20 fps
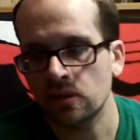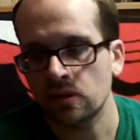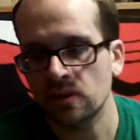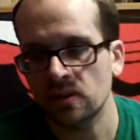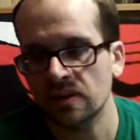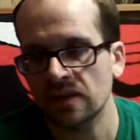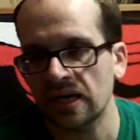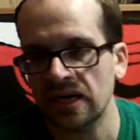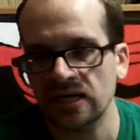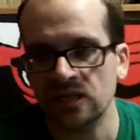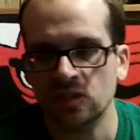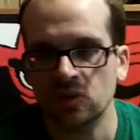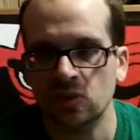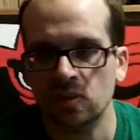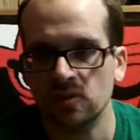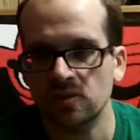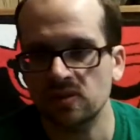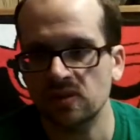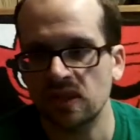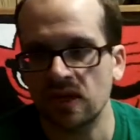The guys
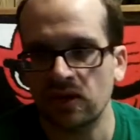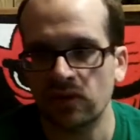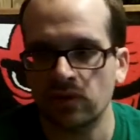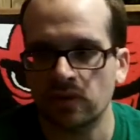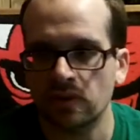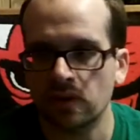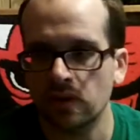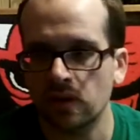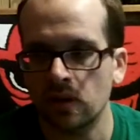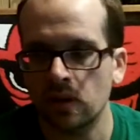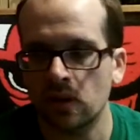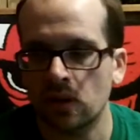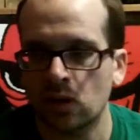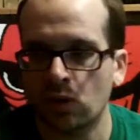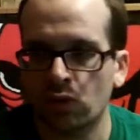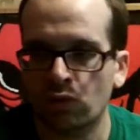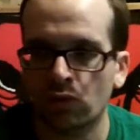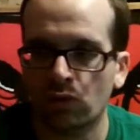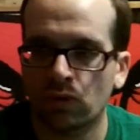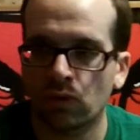was not really
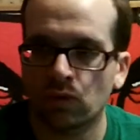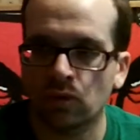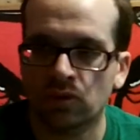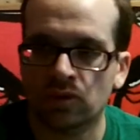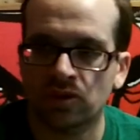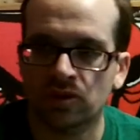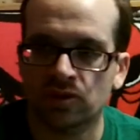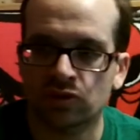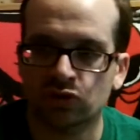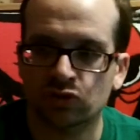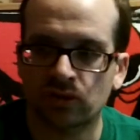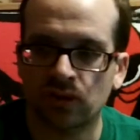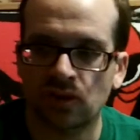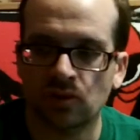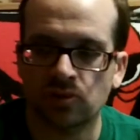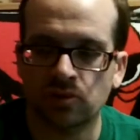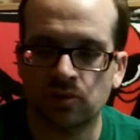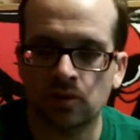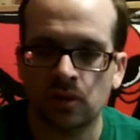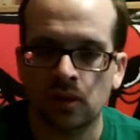looking at his
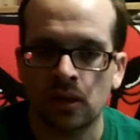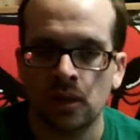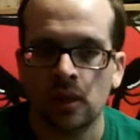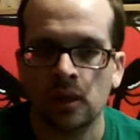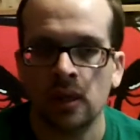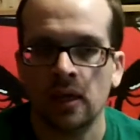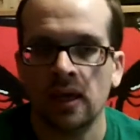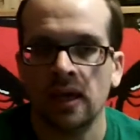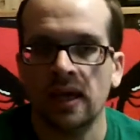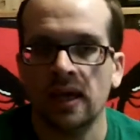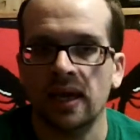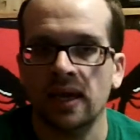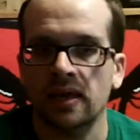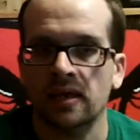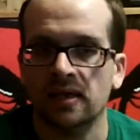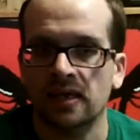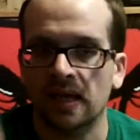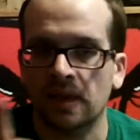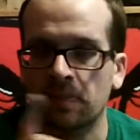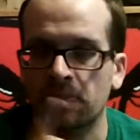route, and
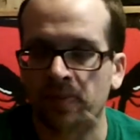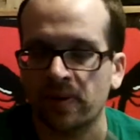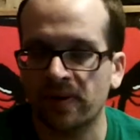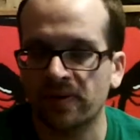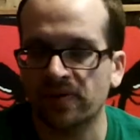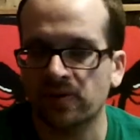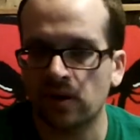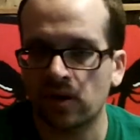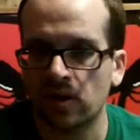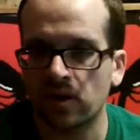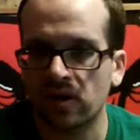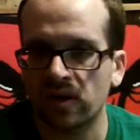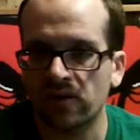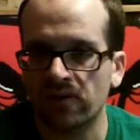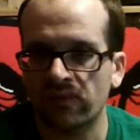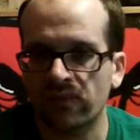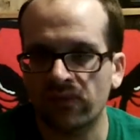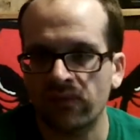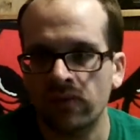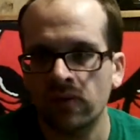he got picked
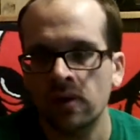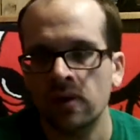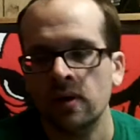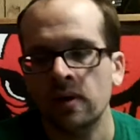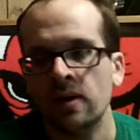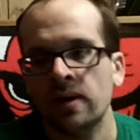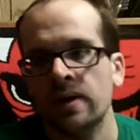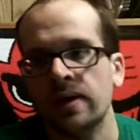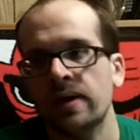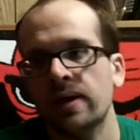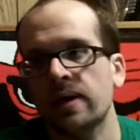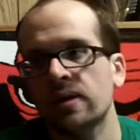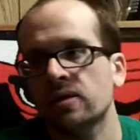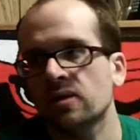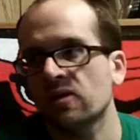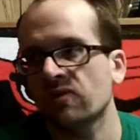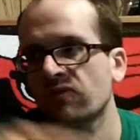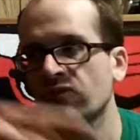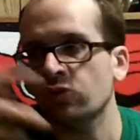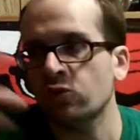off, and
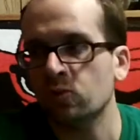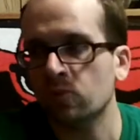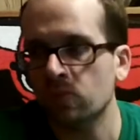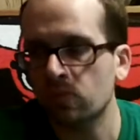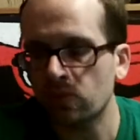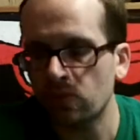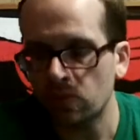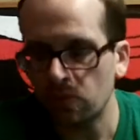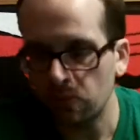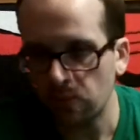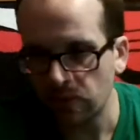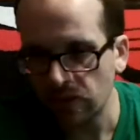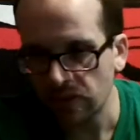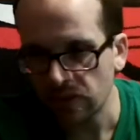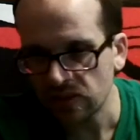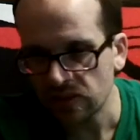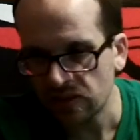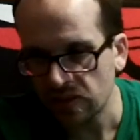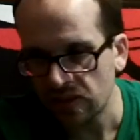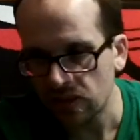a few
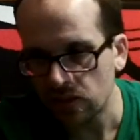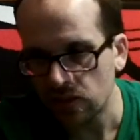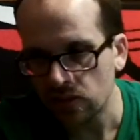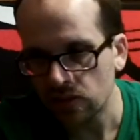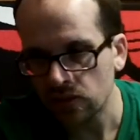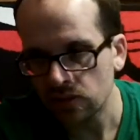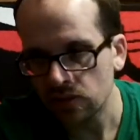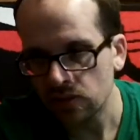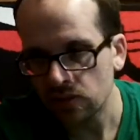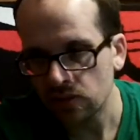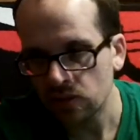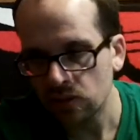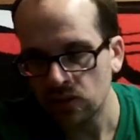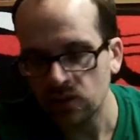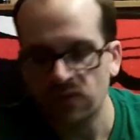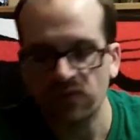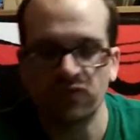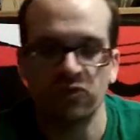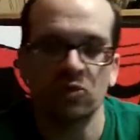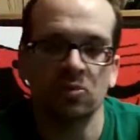plays later,
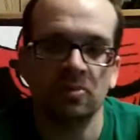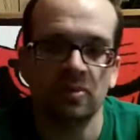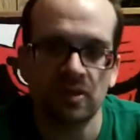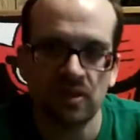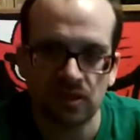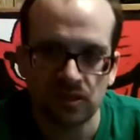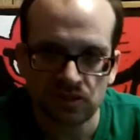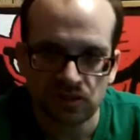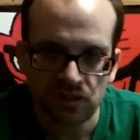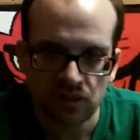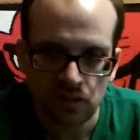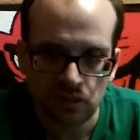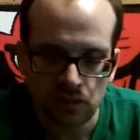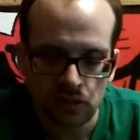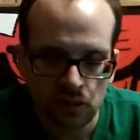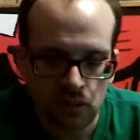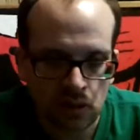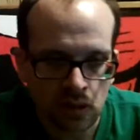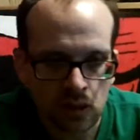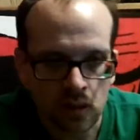a few minutes
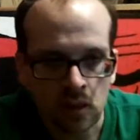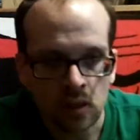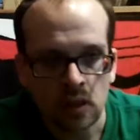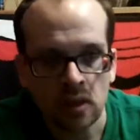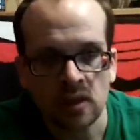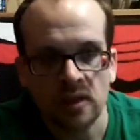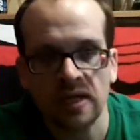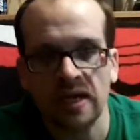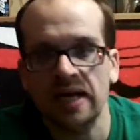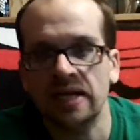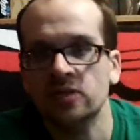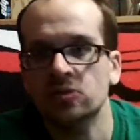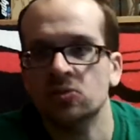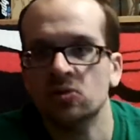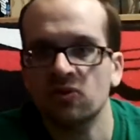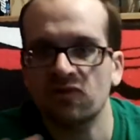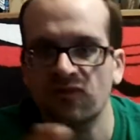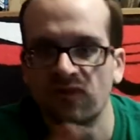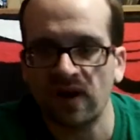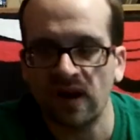later, guys
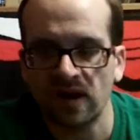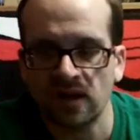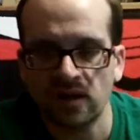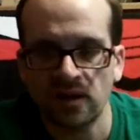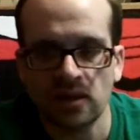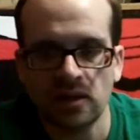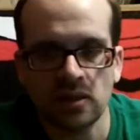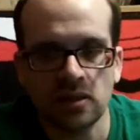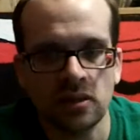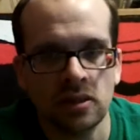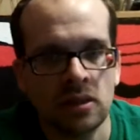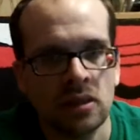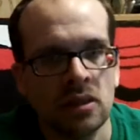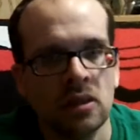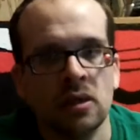were fighting,